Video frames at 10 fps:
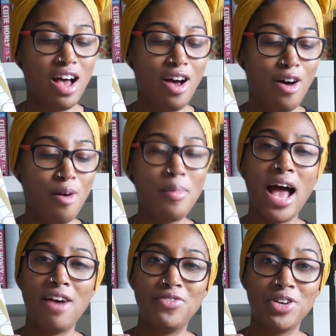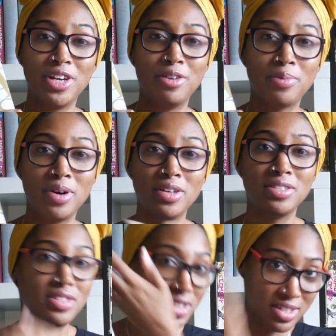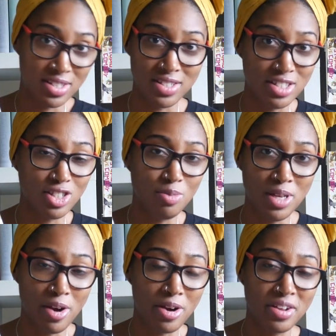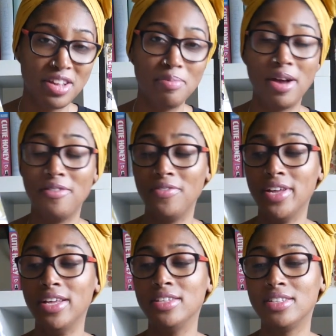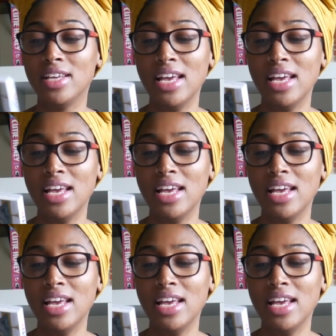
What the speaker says: after it was sent to me early by Viz.